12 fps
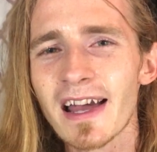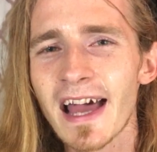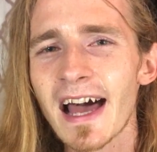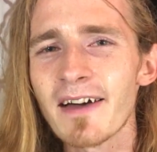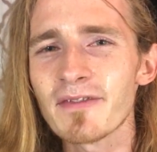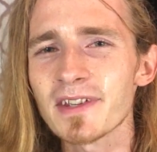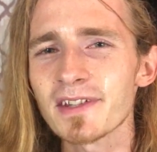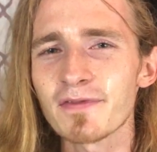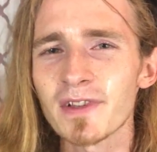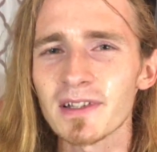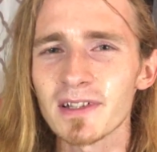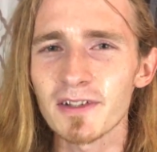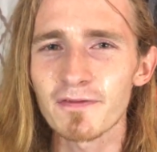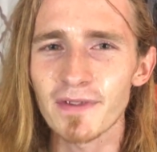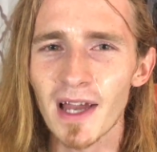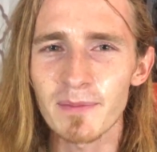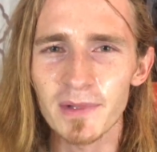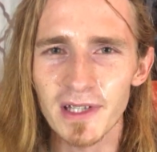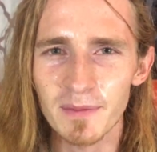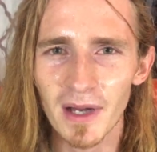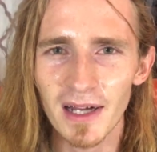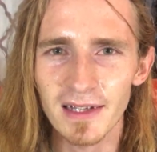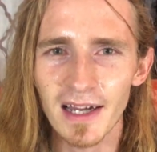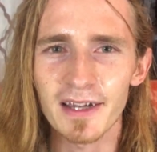I have this feeling of family in
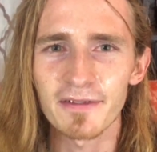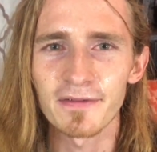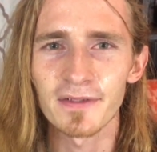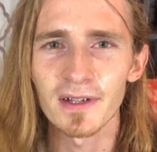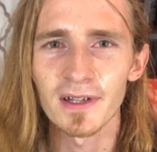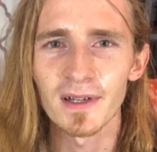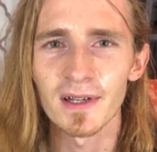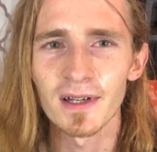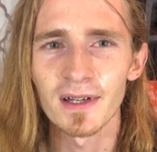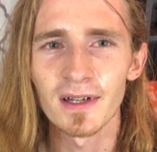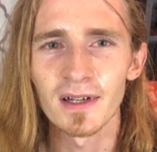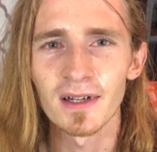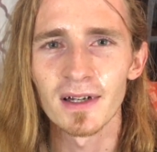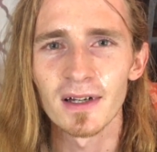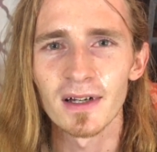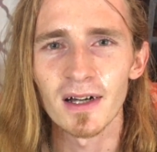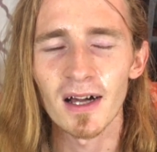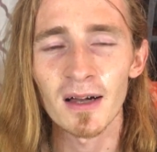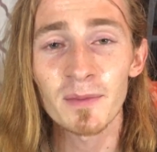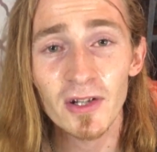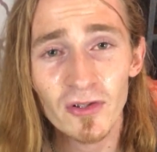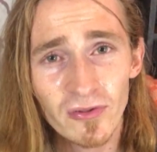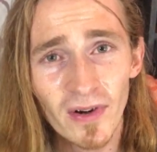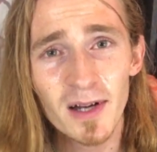my life, I'm an
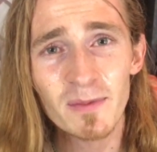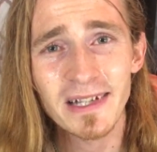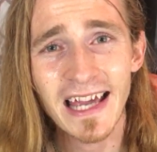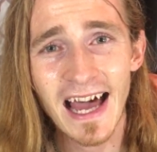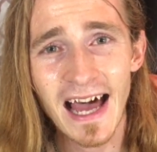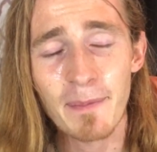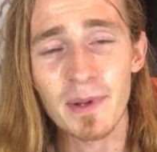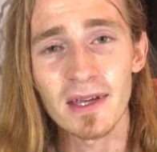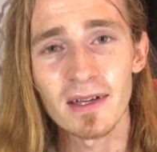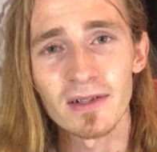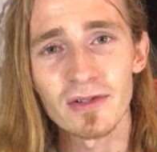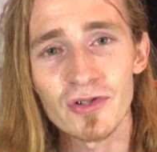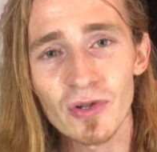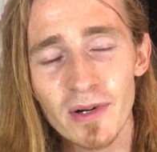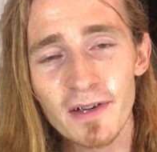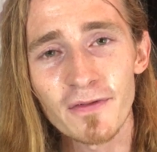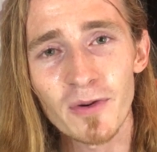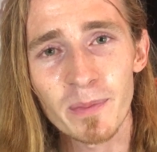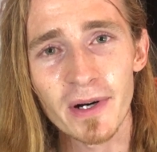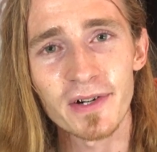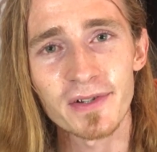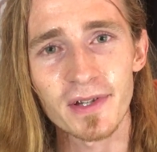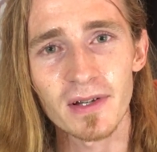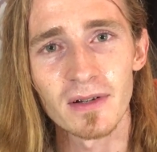incredibly happy, joyful
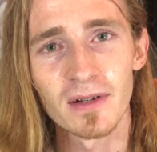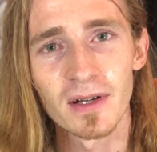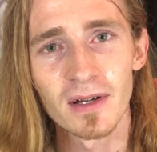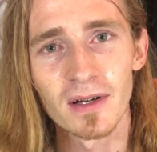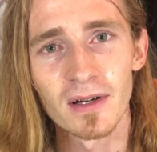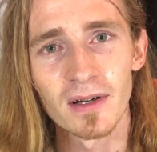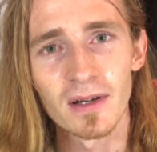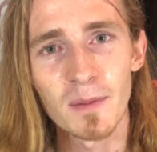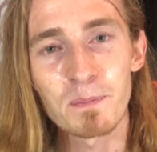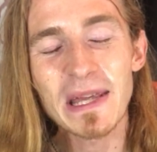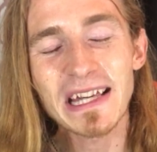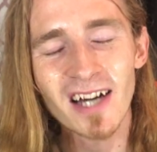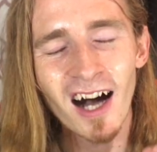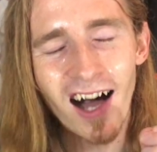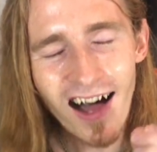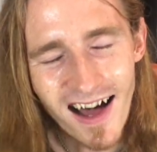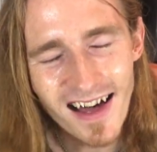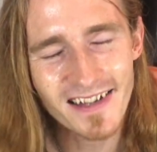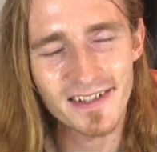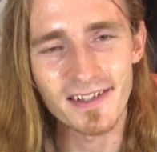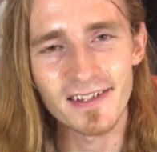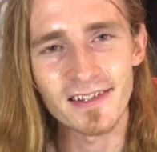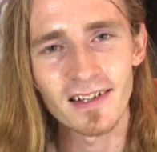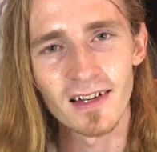person
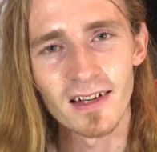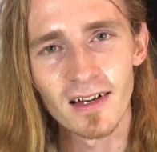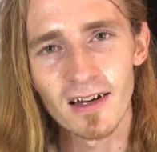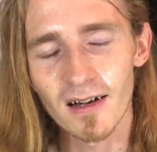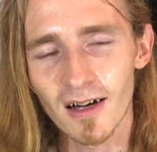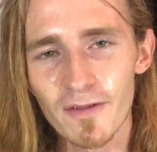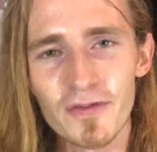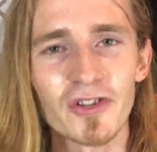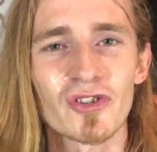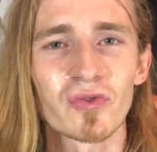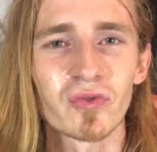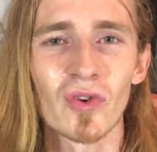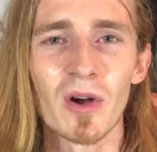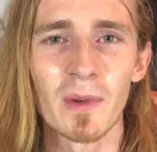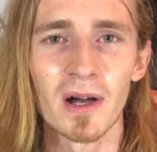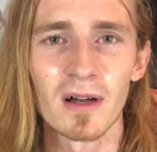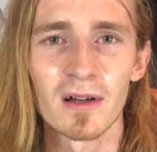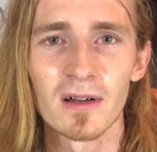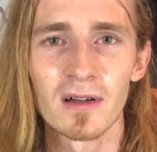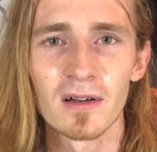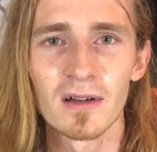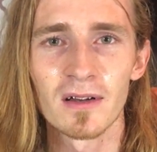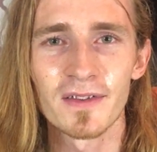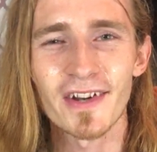because of the trauma
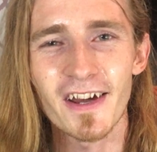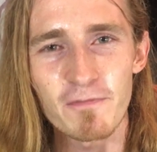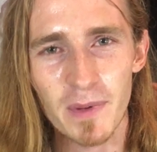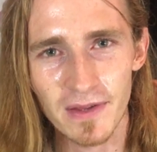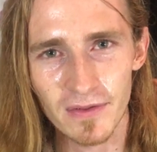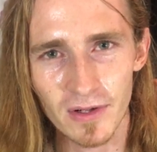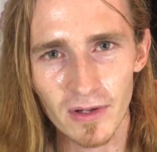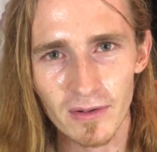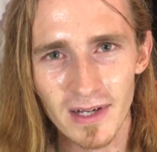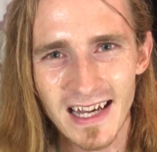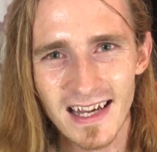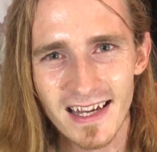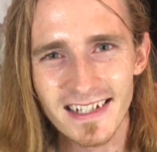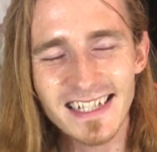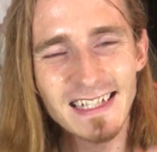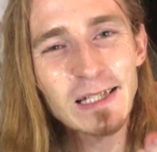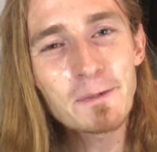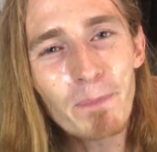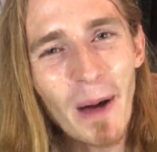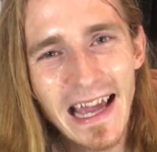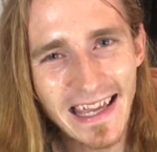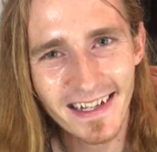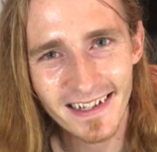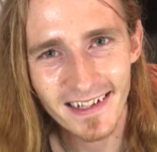that I've been through.
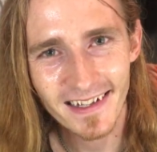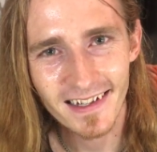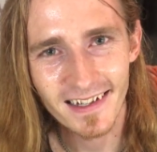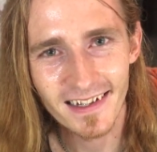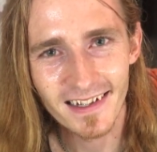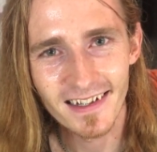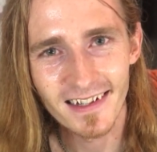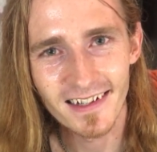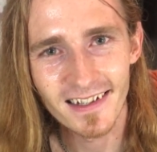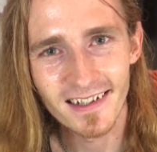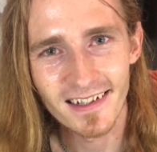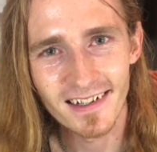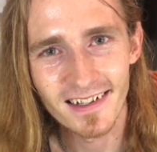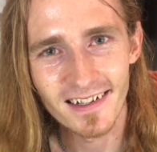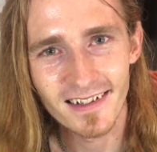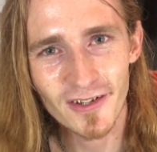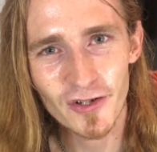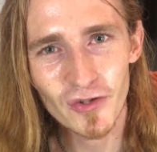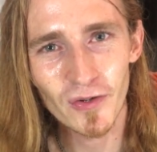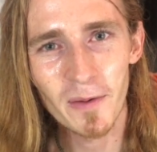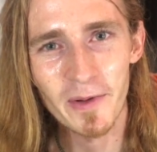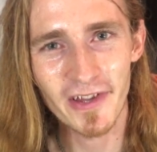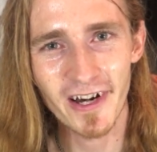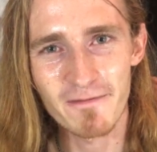Despite the
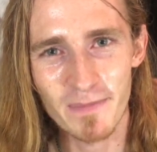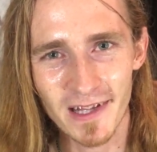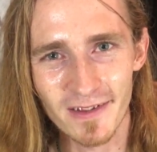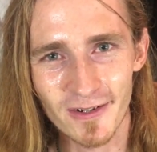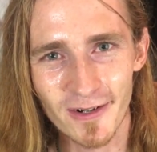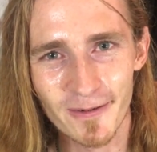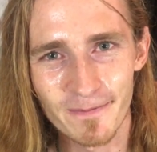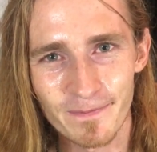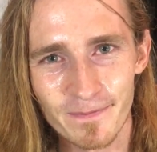trauma that I've been through.